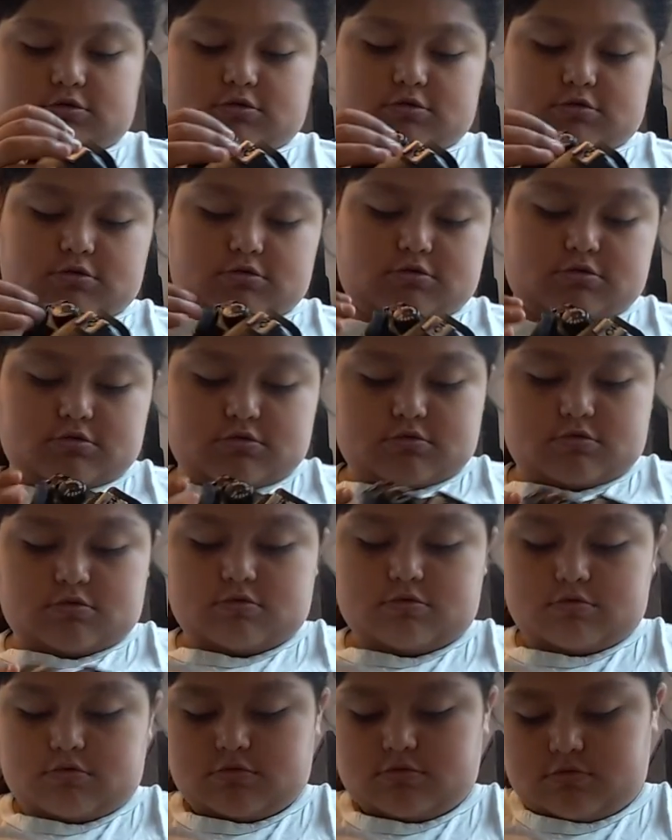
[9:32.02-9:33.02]

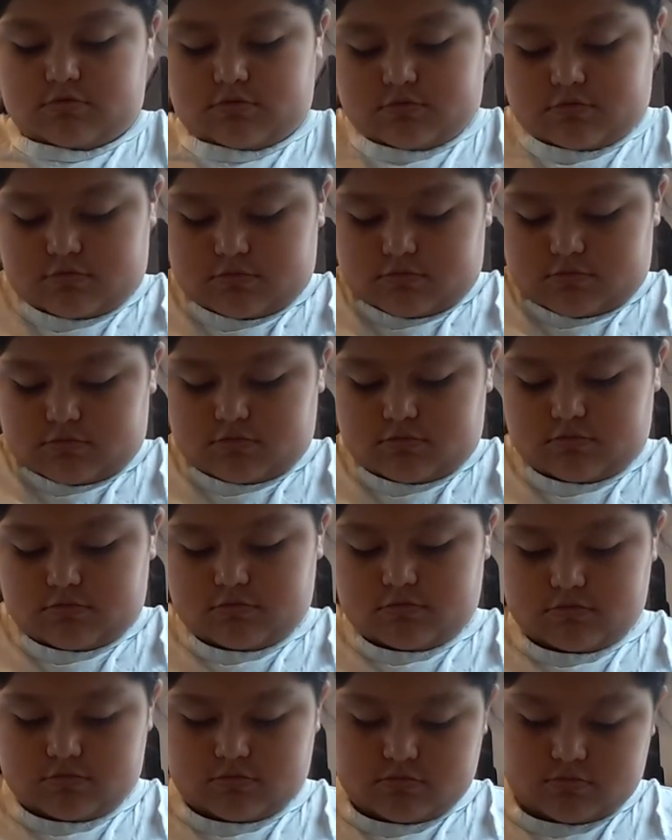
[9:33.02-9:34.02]

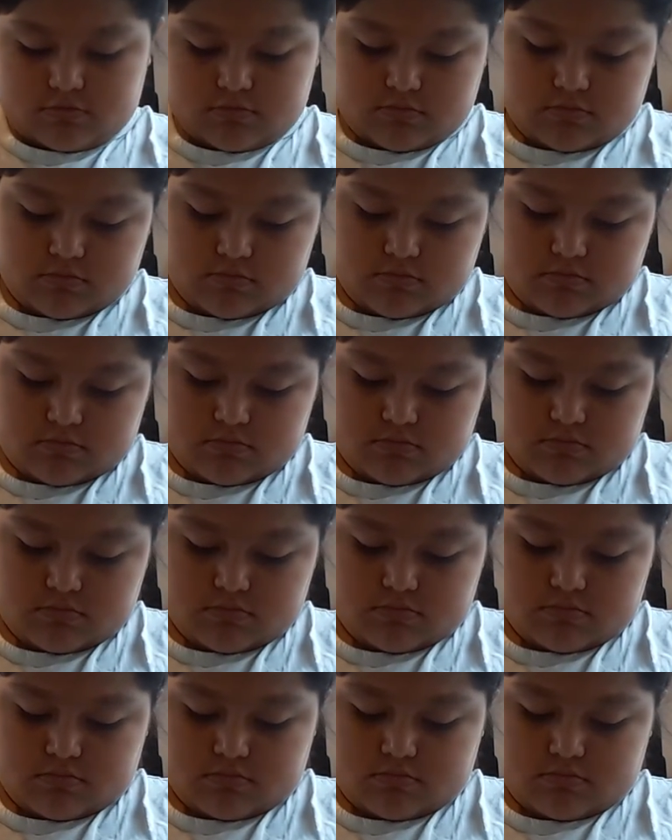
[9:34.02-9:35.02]

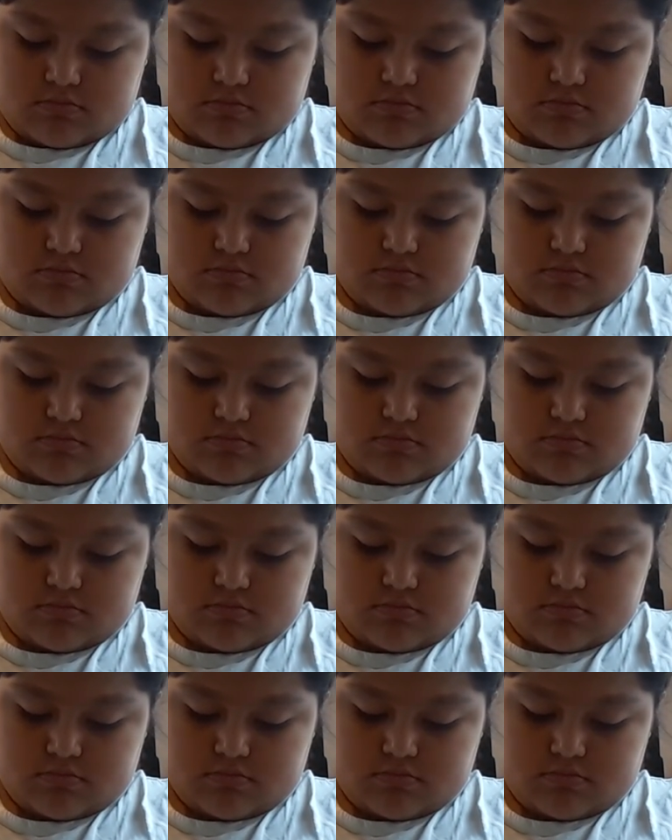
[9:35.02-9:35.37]
No one is speaking in this clip.